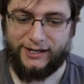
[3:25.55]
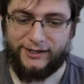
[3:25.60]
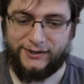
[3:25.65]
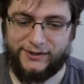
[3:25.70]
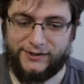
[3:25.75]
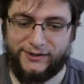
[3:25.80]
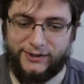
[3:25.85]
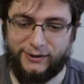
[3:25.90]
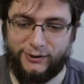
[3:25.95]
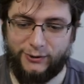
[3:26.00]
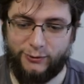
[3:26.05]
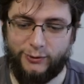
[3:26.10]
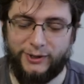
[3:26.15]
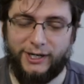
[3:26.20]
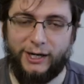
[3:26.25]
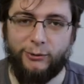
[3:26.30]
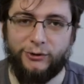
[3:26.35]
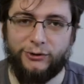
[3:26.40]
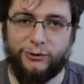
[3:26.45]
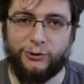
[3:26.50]
So when
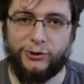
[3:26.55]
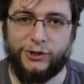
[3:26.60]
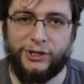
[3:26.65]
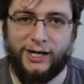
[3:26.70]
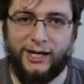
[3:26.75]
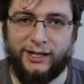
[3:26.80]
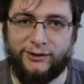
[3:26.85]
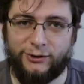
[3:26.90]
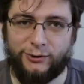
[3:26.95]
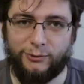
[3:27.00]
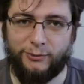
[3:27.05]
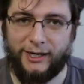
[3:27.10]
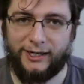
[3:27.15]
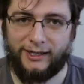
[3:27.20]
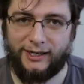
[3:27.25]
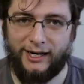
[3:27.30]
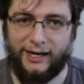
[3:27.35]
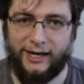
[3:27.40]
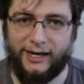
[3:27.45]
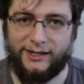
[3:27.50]
I want to chat to my
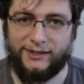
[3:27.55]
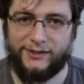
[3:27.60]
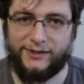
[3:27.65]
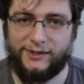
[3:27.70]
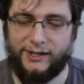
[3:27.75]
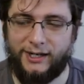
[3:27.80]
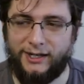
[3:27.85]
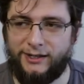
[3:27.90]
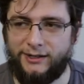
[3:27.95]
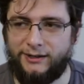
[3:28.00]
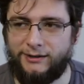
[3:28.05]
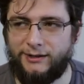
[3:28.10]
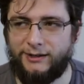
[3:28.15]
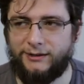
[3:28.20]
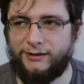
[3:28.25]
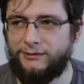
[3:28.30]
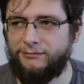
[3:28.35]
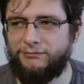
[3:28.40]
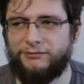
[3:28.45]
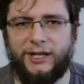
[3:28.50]
guys and
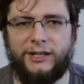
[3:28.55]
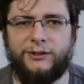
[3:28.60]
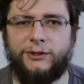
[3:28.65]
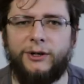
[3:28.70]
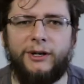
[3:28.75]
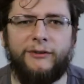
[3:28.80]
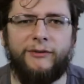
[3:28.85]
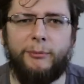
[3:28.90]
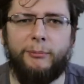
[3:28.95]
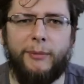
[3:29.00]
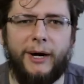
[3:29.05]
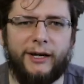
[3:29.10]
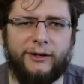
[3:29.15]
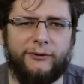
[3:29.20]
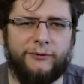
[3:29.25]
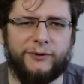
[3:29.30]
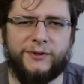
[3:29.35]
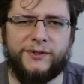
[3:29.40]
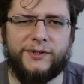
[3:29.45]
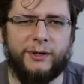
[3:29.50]
they don't have a
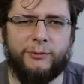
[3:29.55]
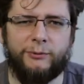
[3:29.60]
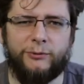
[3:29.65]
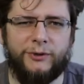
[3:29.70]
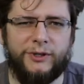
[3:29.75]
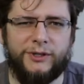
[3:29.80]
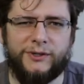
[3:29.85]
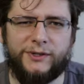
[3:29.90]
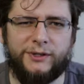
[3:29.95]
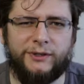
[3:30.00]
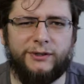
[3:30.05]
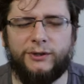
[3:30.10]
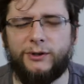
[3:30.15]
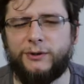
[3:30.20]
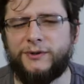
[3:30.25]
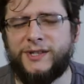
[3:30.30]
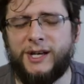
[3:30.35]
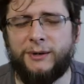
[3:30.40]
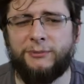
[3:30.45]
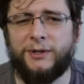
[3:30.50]
mic for some
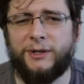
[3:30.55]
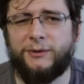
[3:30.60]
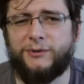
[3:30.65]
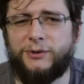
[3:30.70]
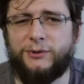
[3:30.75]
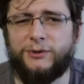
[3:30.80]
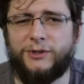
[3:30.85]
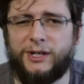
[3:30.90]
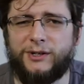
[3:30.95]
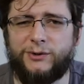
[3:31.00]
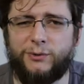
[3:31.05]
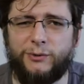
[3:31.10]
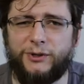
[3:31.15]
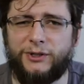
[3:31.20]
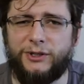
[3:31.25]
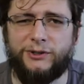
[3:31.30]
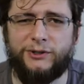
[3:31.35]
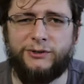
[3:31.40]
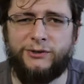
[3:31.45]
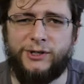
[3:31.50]
reason, sometimes you just
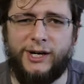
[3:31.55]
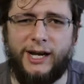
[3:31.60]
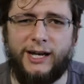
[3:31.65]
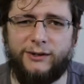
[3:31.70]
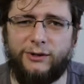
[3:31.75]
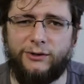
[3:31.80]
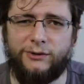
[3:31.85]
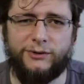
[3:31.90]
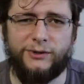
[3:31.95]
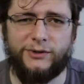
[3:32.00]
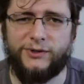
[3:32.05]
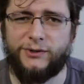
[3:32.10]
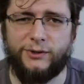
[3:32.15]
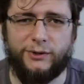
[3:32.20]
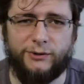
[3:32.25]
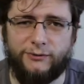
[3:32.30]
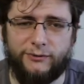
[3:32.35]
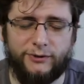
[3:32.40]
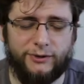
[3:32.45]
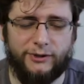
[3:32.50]
want to chat on the
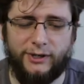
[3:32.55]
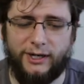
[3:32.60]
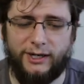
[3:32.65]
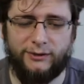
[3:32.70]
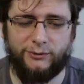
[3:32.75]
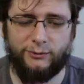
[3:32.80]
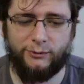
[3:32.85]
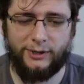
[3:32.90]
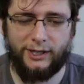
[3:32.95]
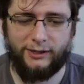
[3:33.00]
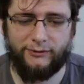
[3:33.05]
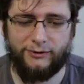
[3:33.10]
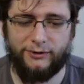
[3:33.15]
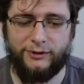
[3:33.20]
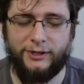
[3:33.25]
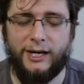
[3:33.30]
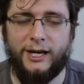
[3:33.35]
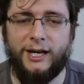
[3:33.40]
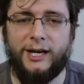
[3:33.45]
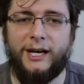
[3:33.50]
server and whatever,